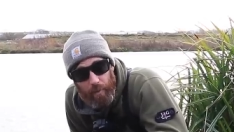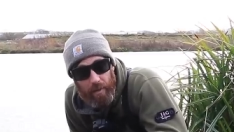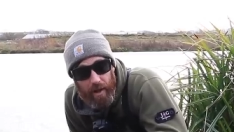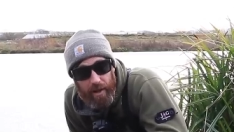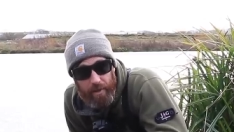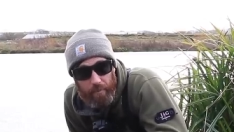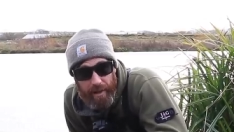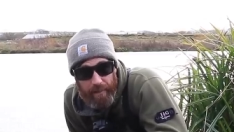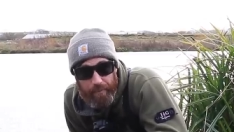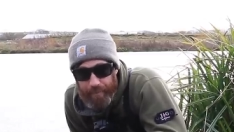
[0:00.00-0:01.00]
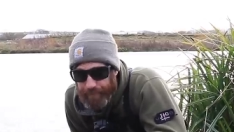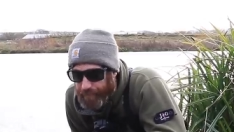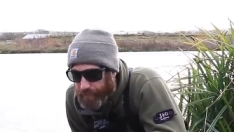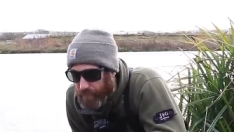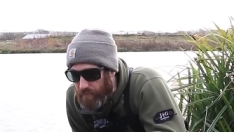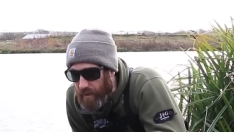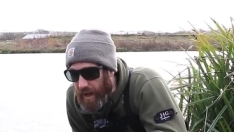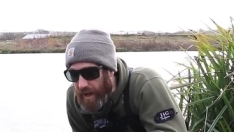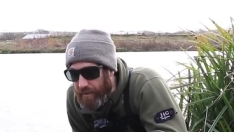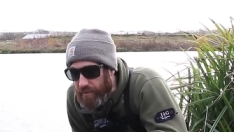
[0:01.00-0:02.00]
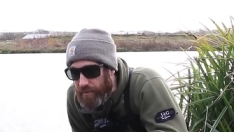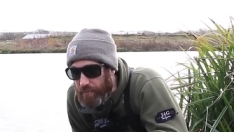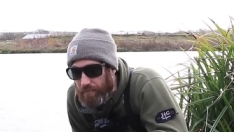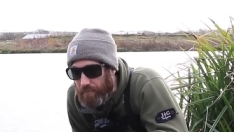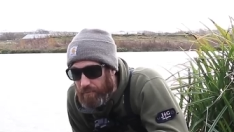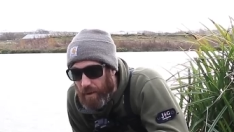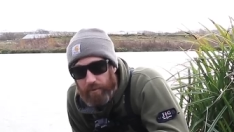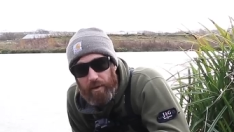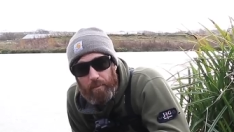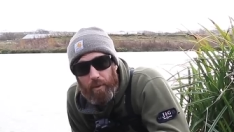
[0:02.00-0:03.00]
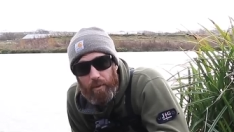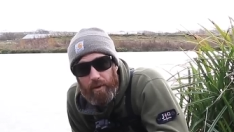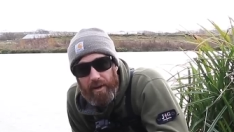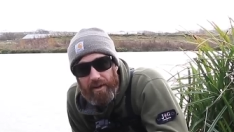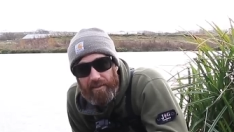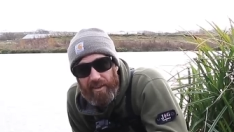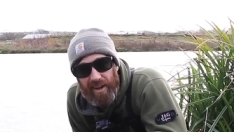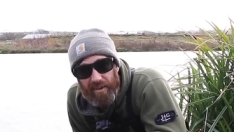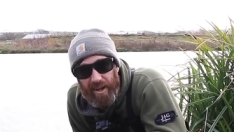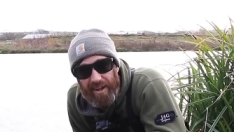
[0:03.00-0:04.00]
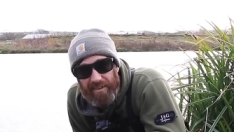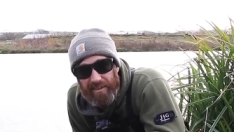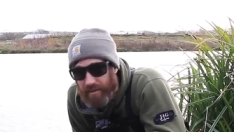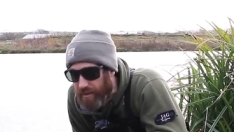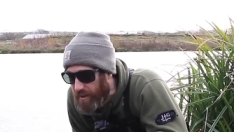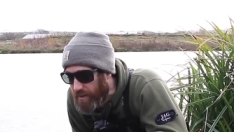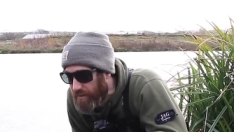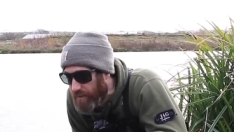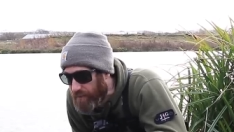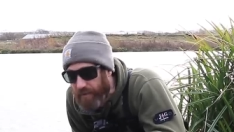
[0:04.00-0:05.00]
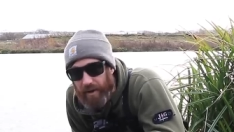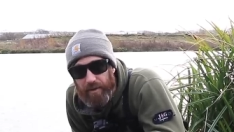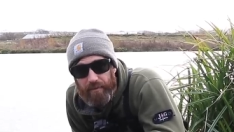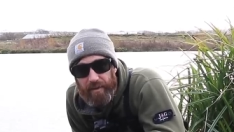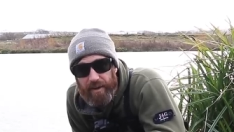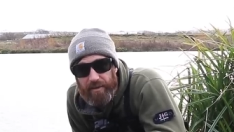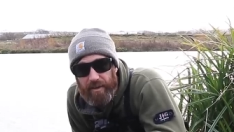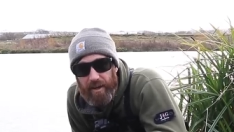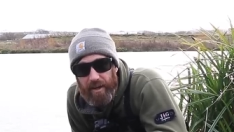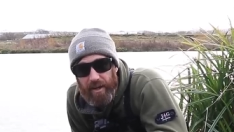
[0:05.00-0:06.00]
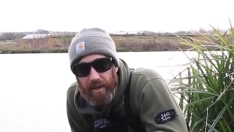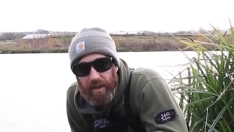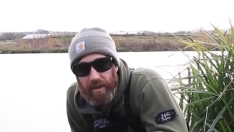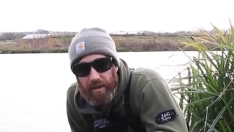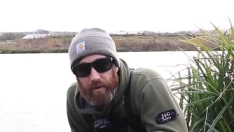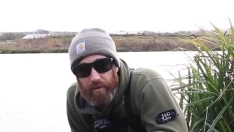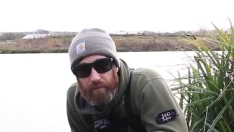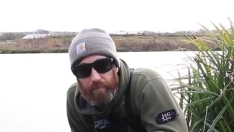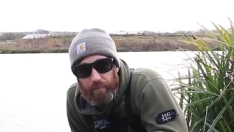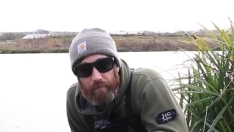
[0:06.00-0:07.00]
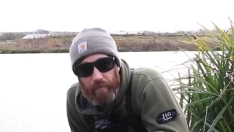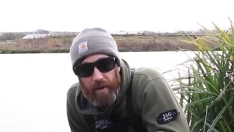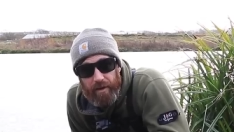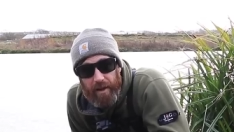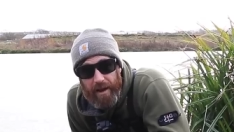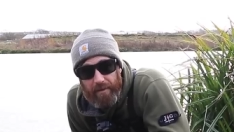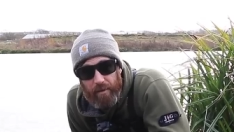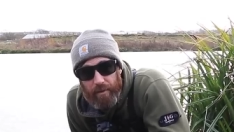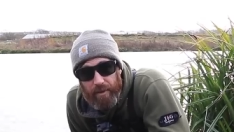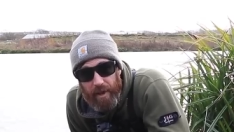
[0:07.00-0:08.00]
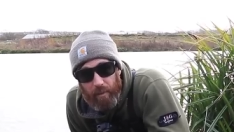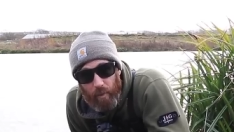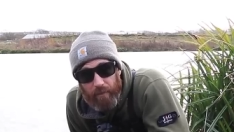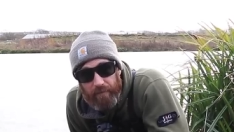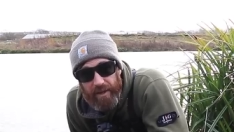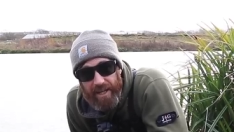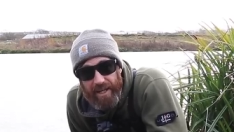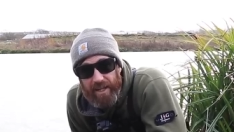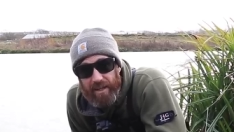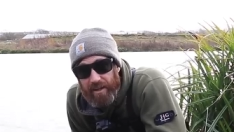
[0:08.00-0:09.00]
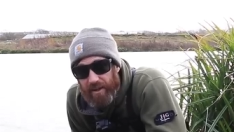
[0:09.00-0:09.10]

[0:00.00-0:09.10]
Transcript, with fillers: you apply your bait and most important is the location you know you've got to find the fish you've got to find an area which they want to feed